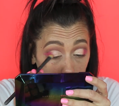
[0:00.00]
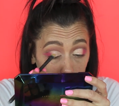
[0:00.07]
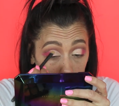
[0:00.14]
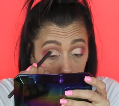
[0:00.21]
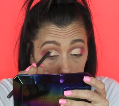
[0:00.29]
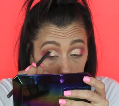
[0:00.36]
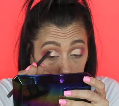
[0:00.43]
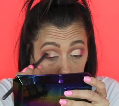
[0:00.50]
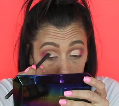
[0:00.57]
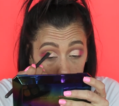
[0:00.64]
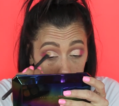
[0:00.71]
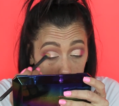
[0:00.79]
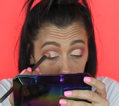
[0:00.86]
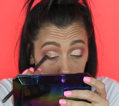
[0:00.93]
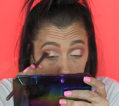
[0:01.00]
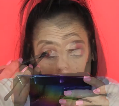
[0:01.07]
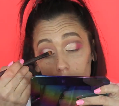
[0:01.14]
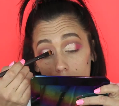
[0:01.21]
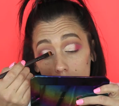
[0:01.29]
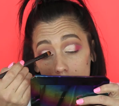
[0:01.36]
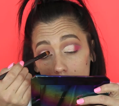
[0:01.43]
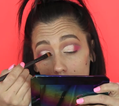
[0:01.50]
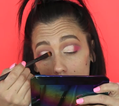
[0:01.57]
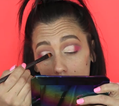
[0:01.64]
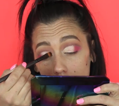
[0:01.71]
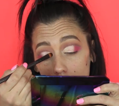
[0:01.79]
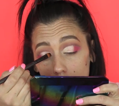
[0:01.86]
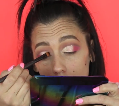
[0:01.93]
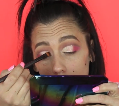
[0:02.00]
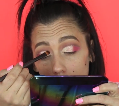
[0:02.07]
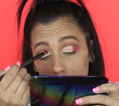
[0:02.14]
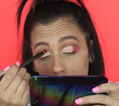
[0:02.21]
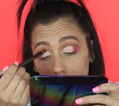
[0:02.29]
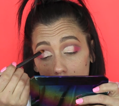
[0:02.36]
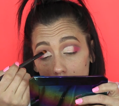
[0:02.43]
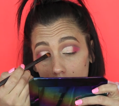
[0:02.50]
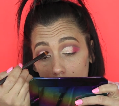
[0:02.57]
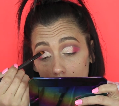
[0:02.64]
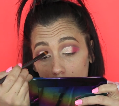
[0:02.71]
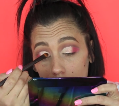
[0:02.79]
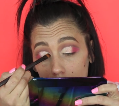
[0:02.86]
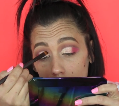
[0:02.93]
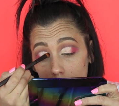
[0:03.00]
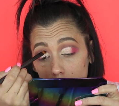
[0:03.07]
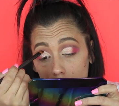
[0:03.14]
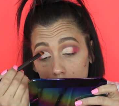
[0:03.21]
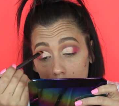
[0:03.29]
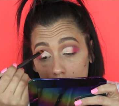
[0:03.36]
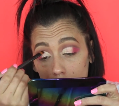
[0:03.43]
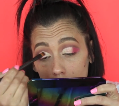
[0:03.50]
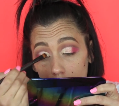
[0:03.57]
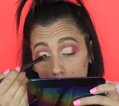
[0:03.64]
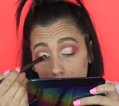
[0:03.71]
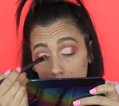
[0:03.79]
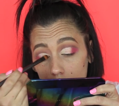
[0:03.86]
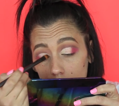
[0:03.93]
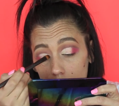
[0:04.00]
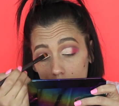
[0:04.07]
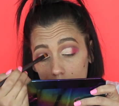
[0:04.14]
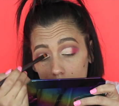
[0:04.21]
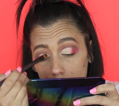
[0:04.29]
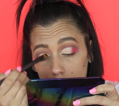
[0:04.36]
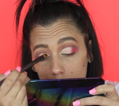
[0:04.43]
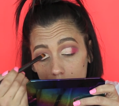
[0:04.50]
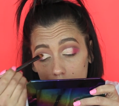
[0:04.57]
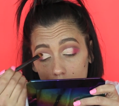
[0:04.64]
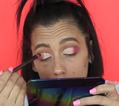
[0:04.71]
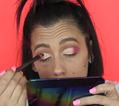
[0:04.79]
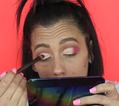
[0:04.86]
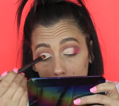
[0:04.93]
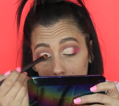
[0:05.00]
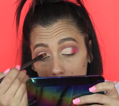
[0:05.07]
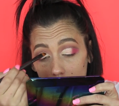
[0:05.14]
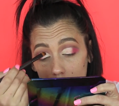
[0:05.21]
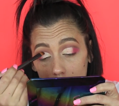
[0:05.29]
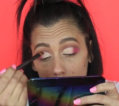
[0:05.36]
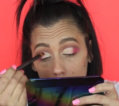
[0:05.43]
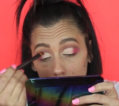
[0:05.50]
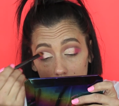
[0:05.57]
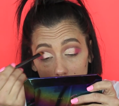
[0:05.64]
(no one is talking)